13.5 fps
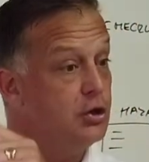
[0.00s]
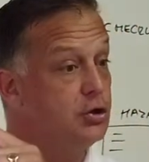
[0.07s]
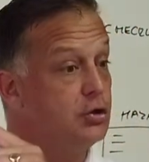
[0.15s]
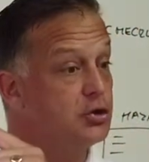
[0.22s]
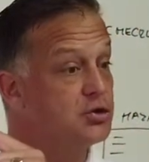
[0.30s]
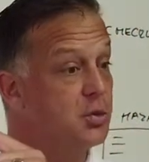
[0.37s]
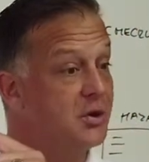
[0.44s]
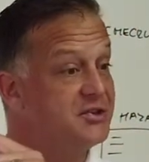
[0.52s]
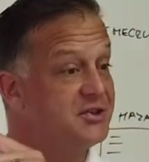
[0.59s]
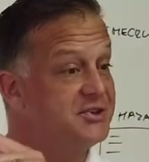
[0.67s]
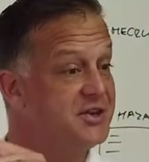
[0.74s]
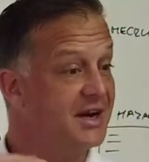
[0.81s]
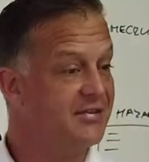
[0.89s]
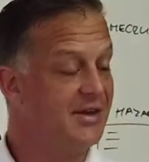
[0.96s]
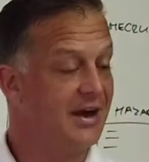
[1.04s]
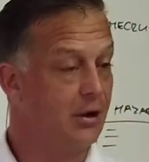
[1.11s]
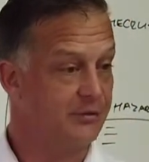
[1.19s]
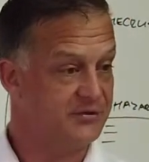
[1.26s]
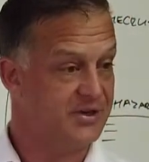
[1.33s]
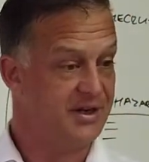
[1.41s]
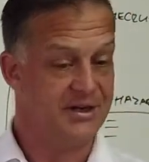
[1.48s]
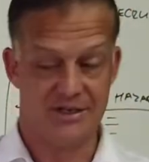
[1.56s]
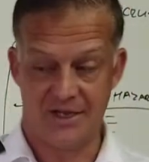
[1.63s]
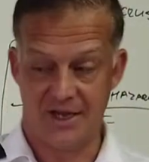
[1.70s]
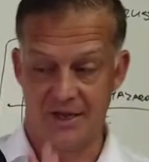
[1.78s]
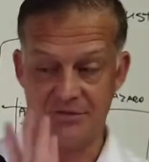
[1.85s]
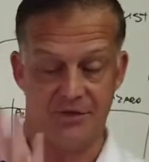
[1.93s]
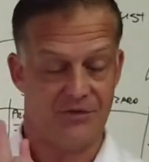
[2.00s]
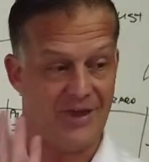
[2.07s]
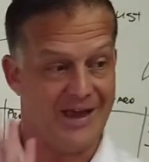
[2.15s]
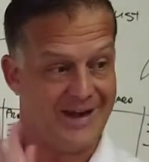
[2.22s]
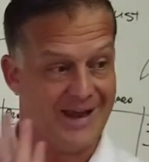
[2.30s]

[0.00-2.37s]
you just want to tick that off to indicate that that